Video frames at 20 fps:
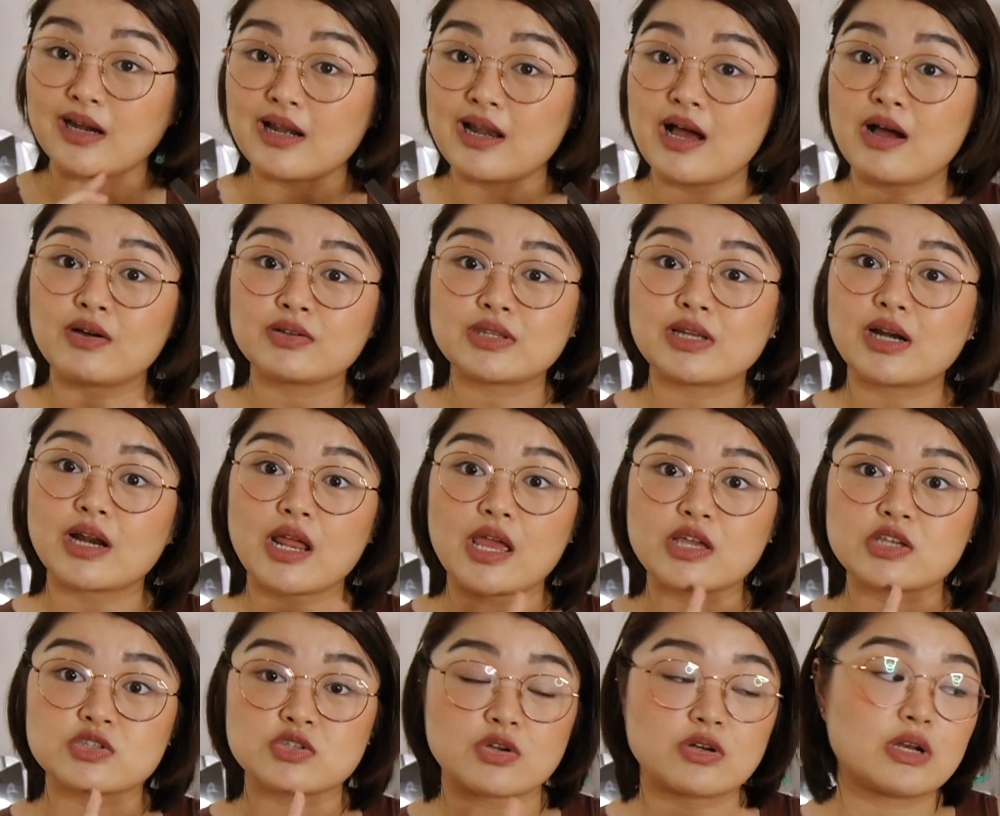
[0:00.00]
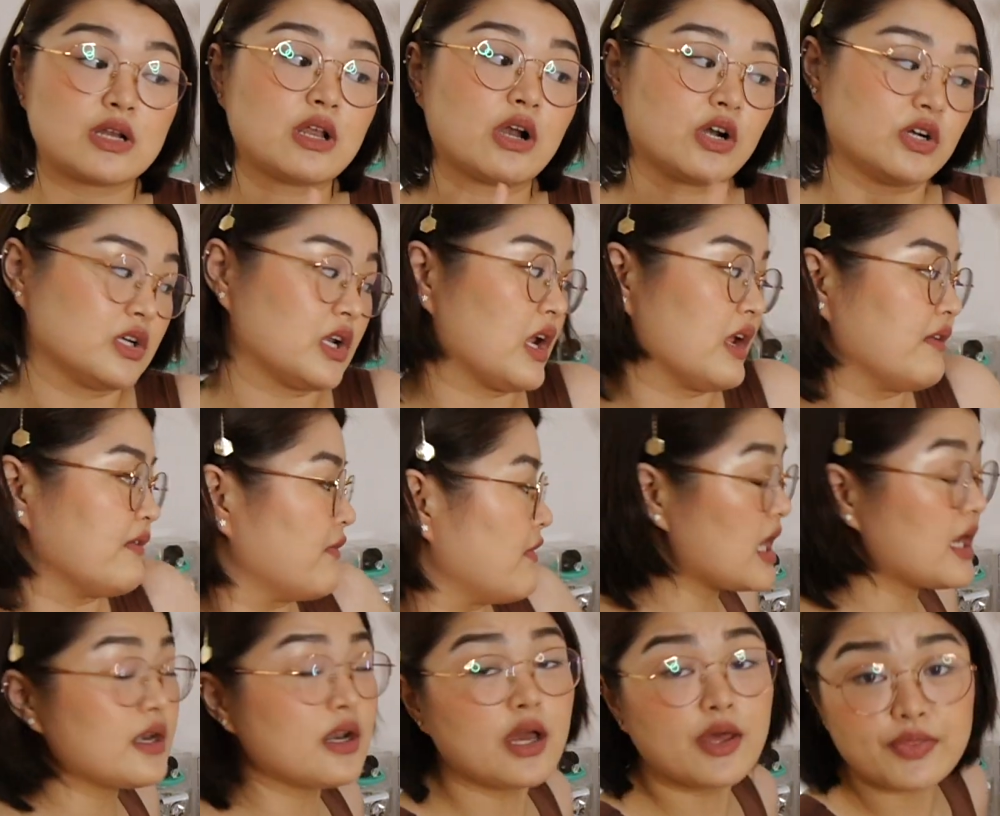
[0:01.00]
kailangan ko talaga ng external hard drive.
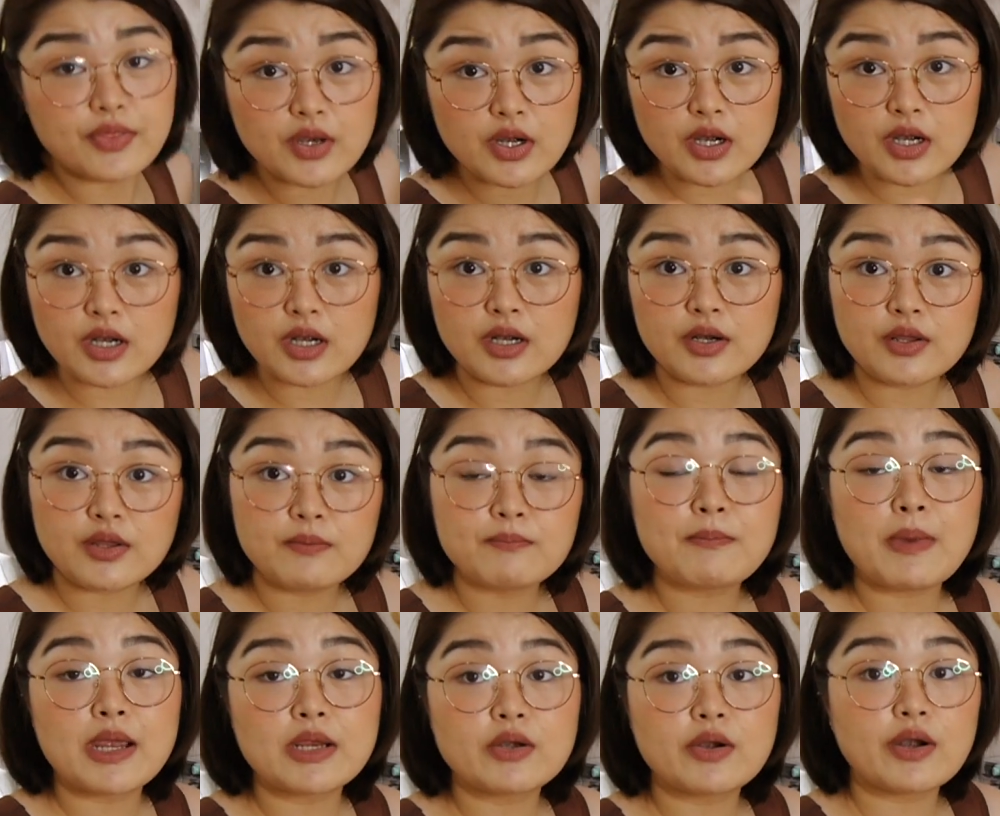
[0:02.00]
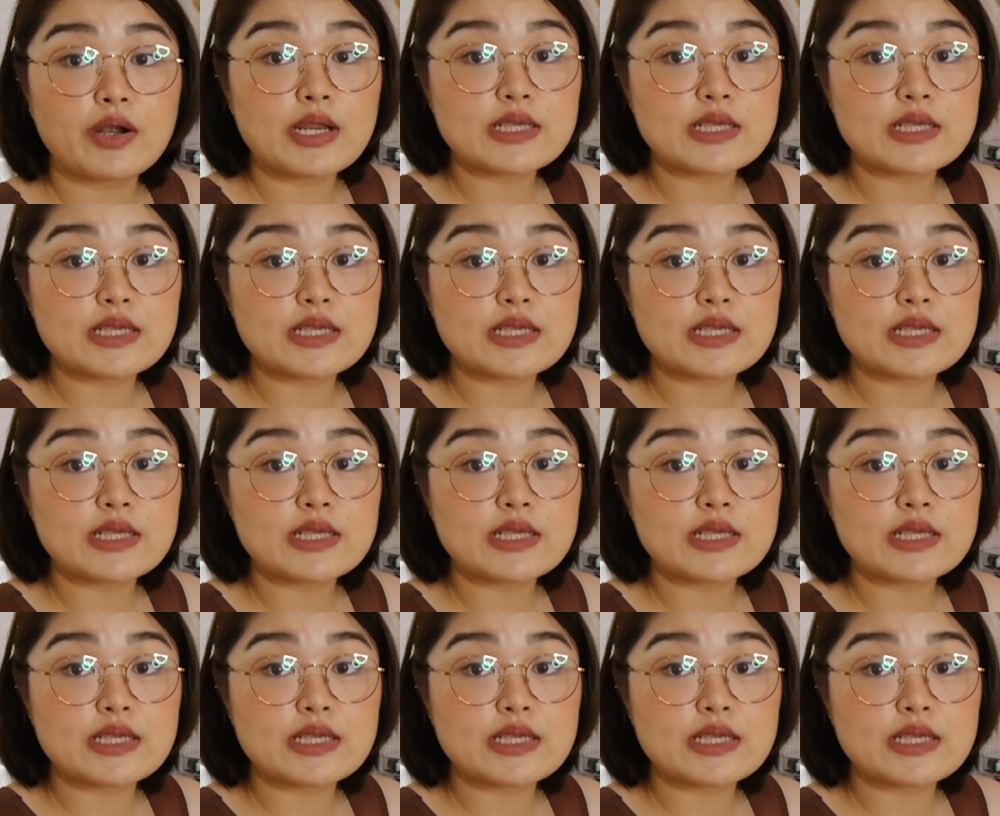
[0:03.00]
Another minor